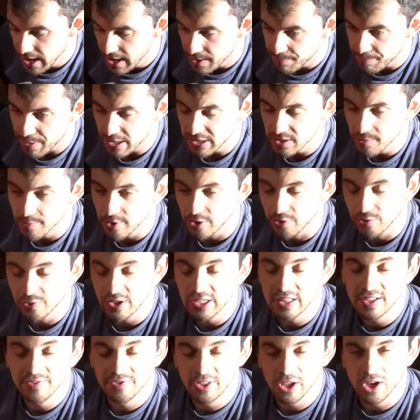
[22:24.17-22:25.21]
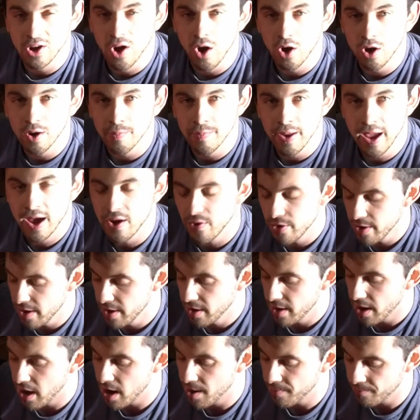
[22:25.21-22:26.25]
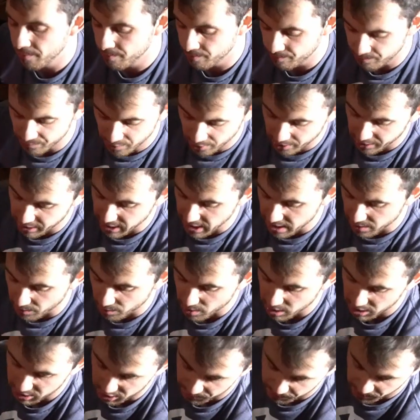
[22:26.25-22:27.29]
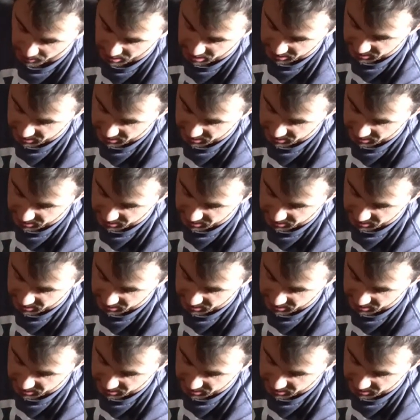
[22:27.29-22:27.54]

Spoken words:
Basically, I'm gonna relift the car up now. I'm really kind of want to just put the